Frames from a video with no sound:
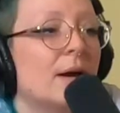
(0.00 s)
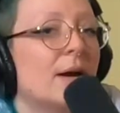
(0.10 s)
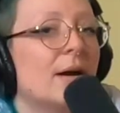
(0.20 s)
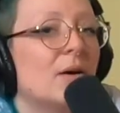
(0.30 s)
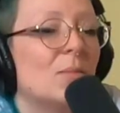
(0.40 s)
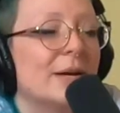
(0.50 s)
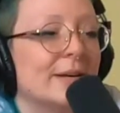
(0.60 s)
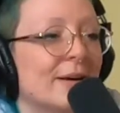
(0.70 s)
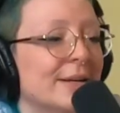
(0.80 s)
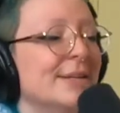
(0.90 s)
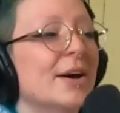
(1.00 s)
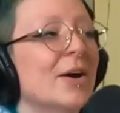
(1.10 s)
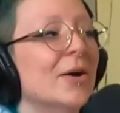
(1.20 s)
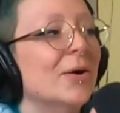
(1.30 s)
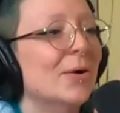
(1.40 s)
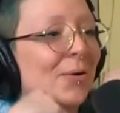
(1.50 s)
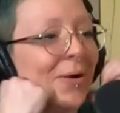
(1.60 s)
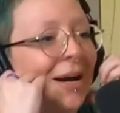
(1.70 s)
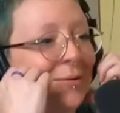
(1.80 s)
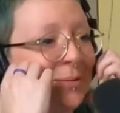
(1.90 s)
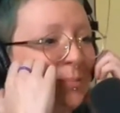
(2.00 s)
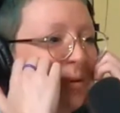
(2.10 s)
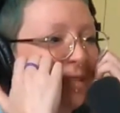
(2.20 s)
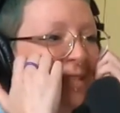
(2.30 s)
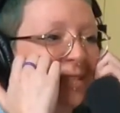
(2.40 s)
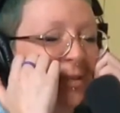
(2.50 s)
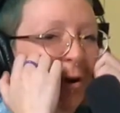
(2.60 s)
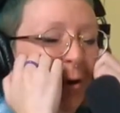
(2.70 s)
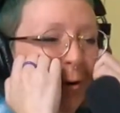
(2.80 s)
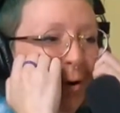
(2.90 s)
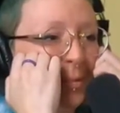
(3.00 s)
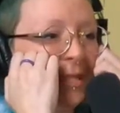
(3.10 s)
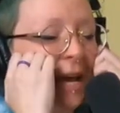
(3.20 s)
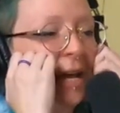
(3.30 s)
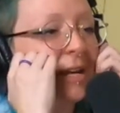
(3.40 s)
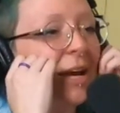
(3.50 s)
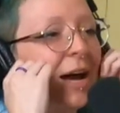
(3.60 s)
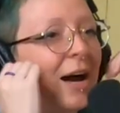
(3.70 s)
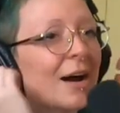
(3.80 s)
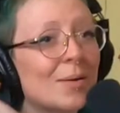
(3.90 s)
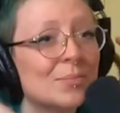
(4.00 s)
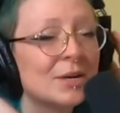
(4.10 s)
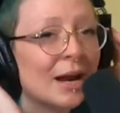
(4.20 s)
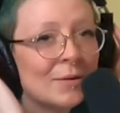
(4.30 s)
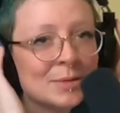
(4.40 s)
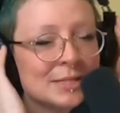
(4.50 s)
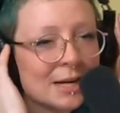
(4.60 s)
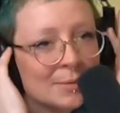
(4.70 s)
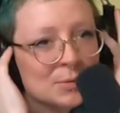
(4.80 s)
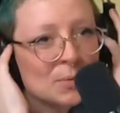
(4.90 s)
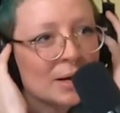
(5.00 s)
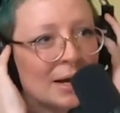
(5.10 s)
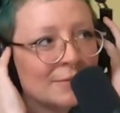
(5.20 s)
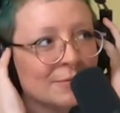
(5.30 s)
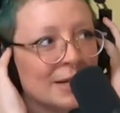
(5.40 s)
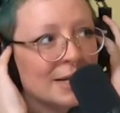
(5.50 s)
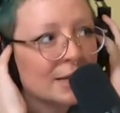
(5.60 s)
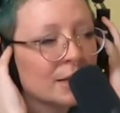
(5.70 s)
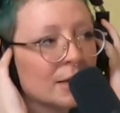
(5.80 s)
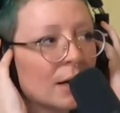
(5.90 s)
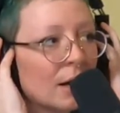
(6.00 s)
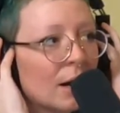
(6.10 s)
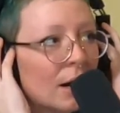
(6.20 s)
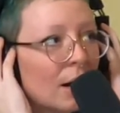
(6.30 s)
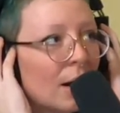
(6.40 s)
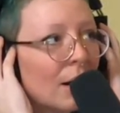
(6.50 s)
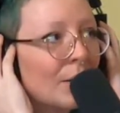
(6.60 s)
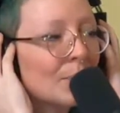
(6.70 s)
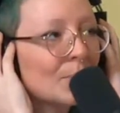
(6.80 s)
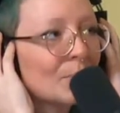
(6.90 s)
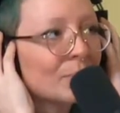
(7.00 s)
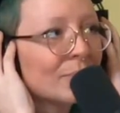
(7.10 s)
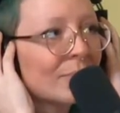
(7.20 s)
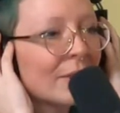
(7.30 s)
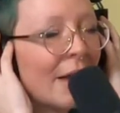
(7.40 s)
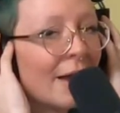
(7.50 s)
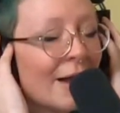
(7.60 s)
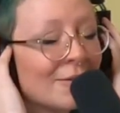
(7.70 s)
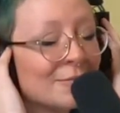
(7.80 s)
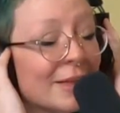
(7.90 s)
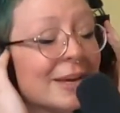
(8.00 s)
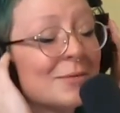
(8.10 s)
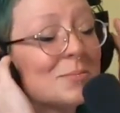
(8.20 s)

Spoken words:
oh my god, no. I would be so upset. There have been times where I've like I have like